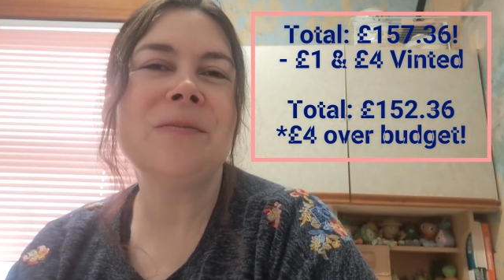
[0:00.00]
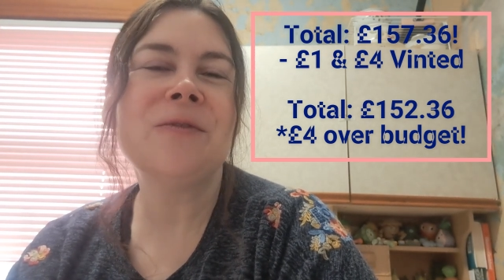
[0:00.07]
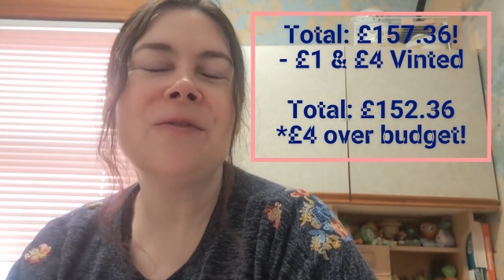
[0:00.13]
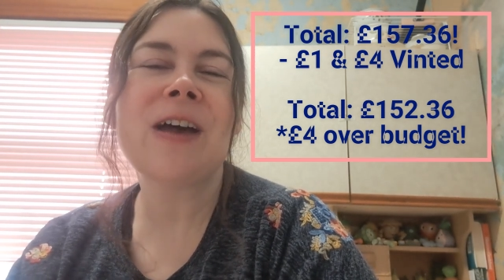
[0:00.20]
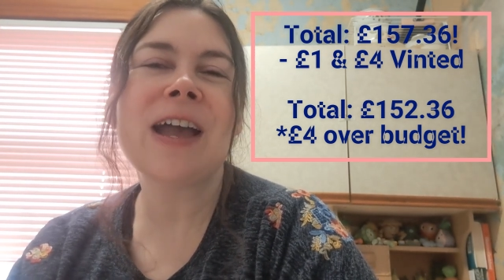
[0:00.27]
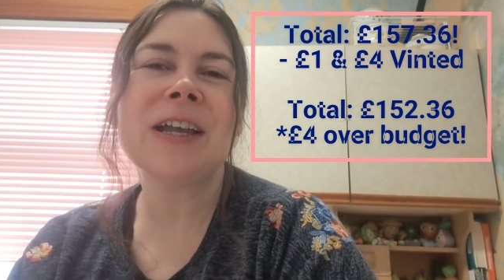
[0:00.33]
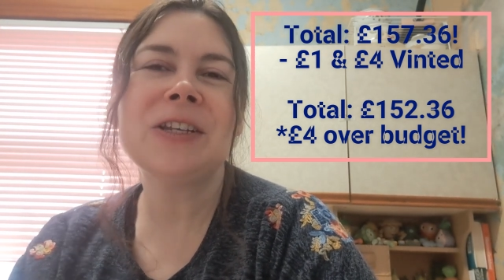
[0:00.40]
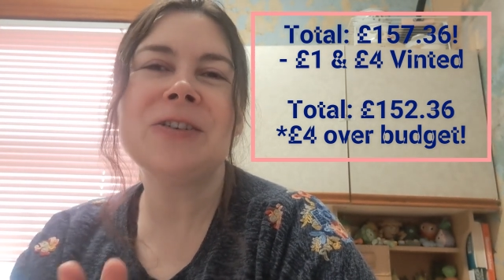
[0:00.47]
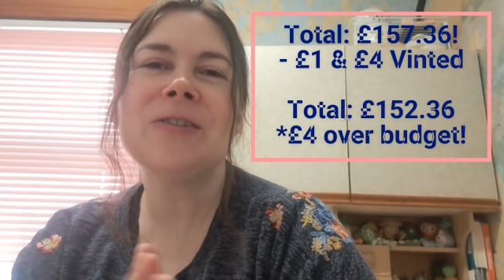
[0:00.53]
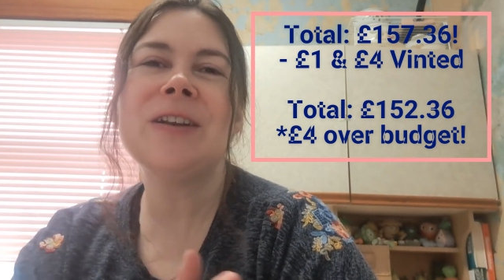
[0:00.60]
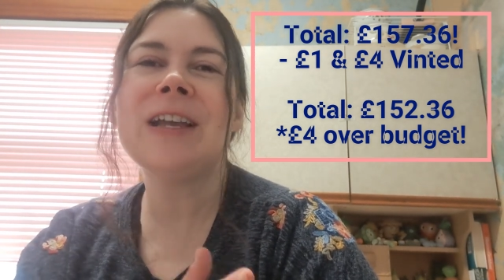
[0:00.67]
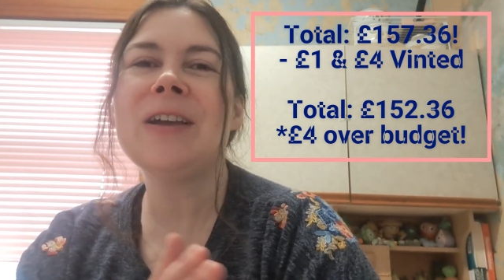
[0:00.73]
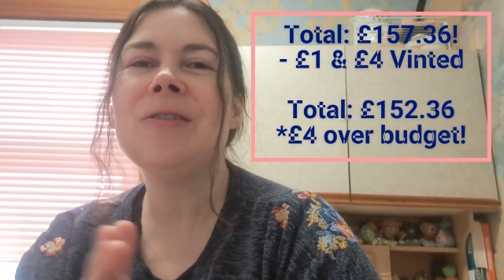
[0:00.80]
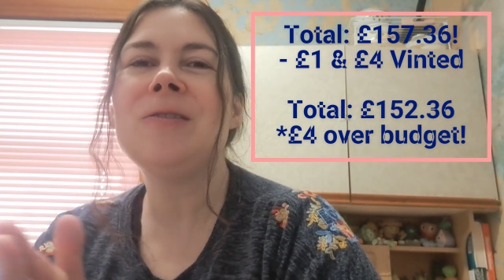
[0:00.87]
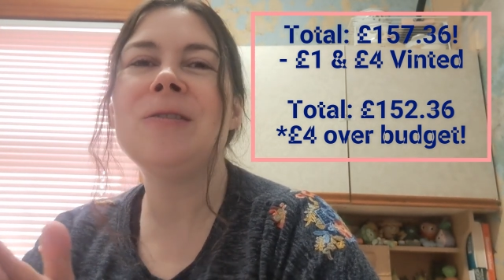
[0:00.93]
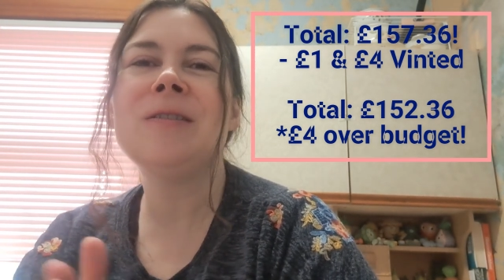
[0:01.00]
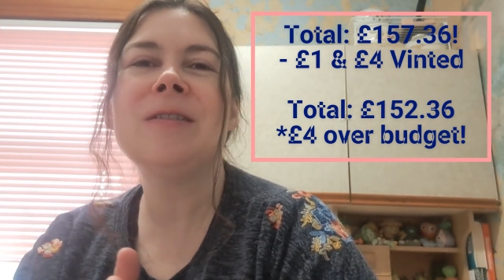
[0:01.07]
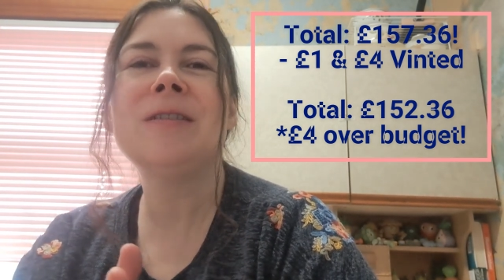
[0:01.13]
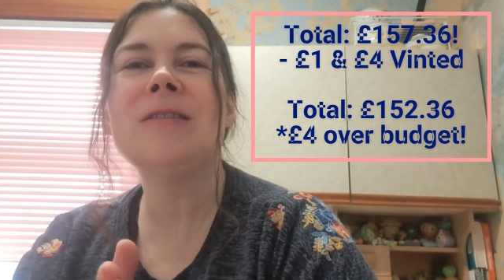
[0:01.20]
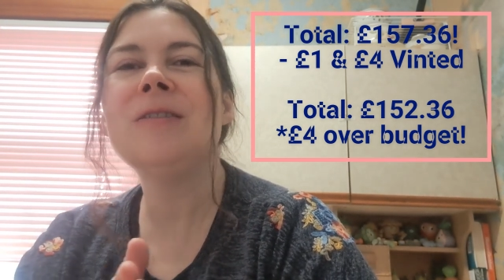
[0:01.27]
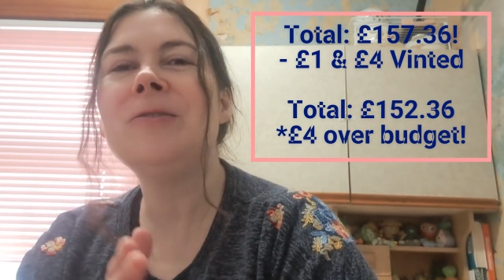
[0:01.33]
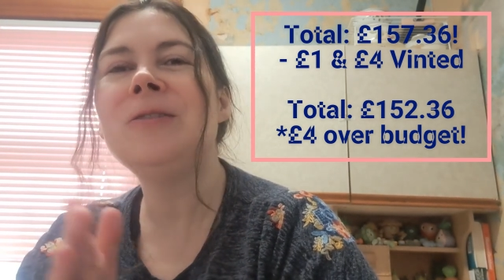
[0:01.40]
factoring all
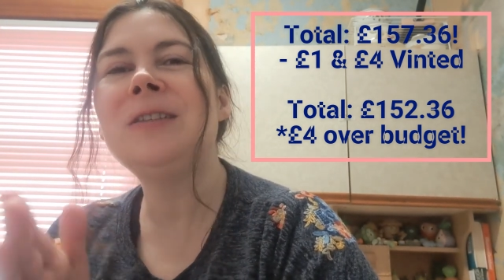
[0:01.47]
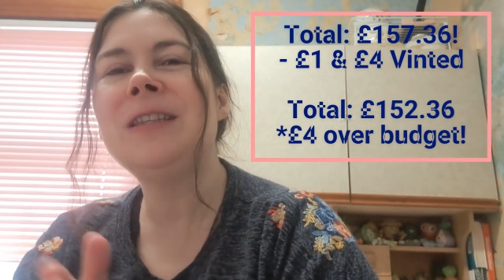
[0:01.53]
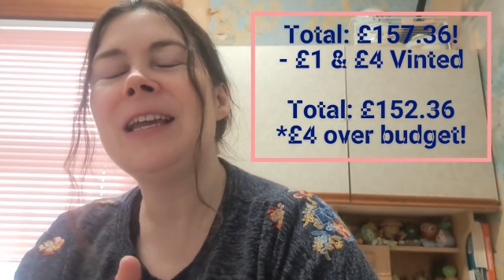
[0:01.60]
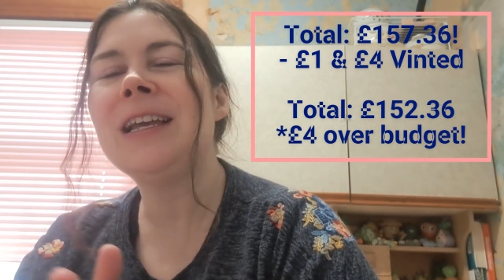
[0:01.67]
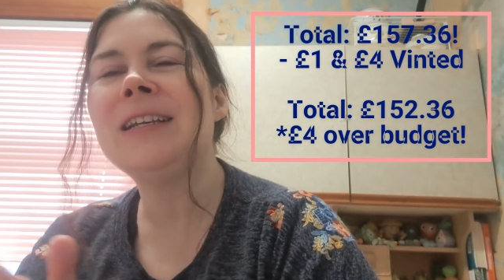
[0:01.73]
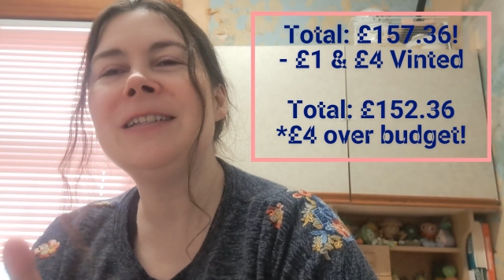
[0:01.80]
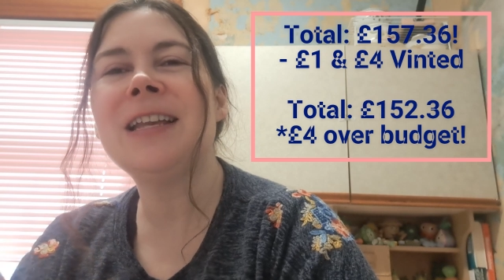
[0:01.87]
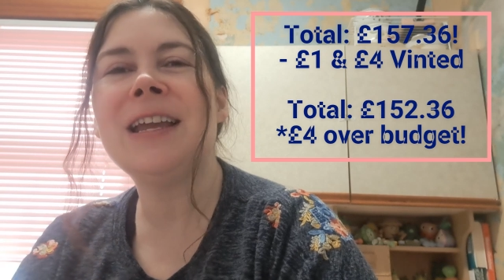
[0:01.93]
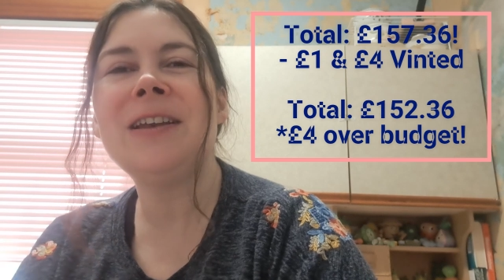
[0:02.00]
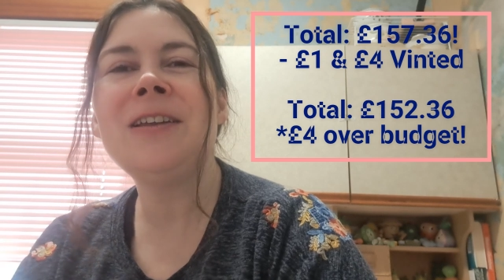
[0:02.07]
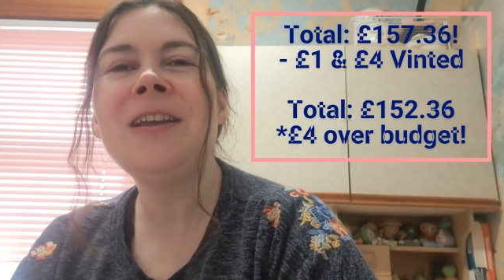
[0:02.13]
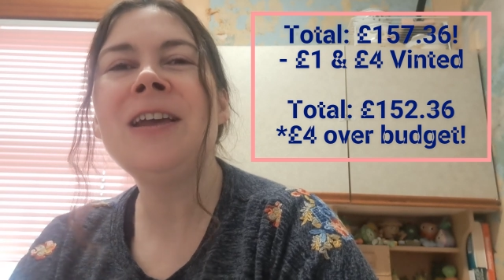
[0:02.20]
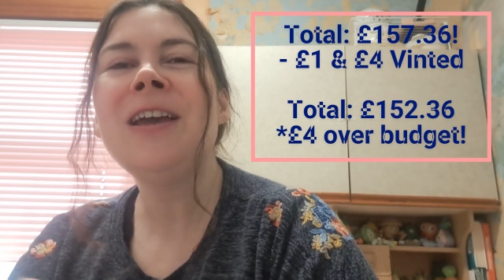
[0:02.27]
those things in.